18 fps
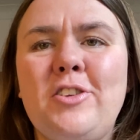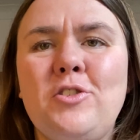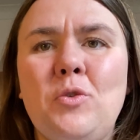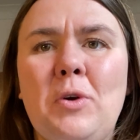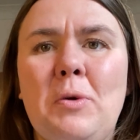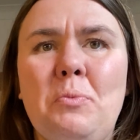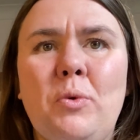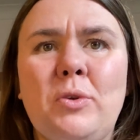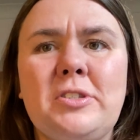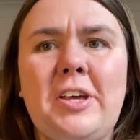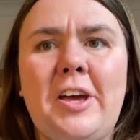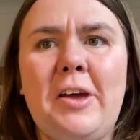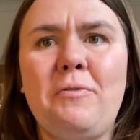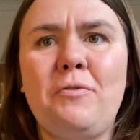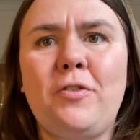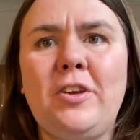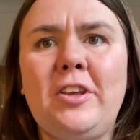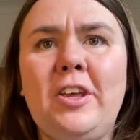I'll do it one more
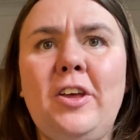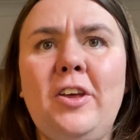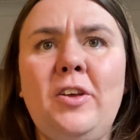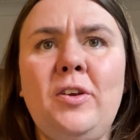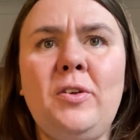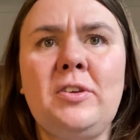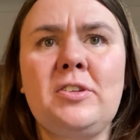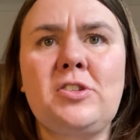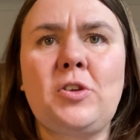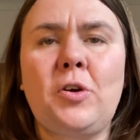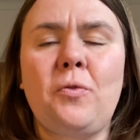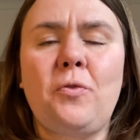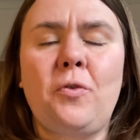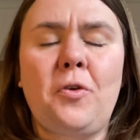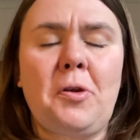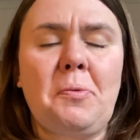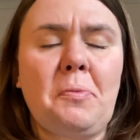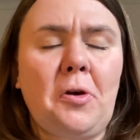time for you. Stop
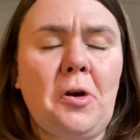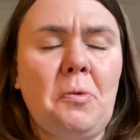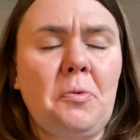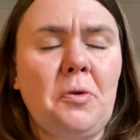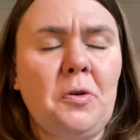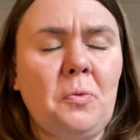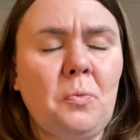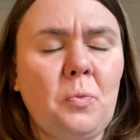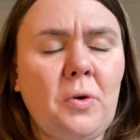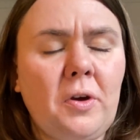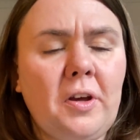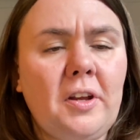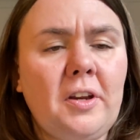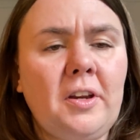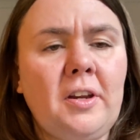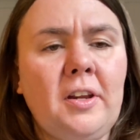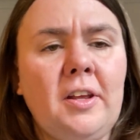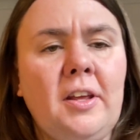for a moment.
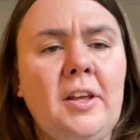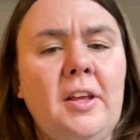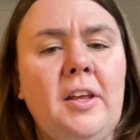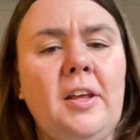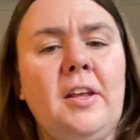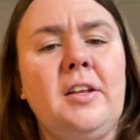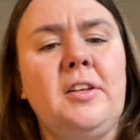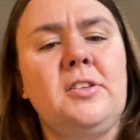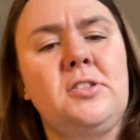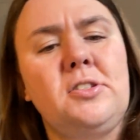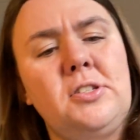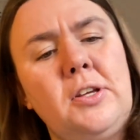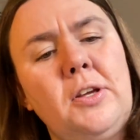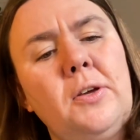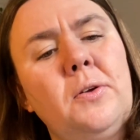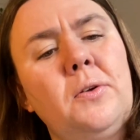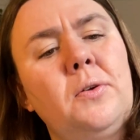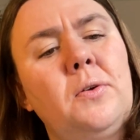1,
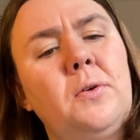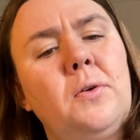2.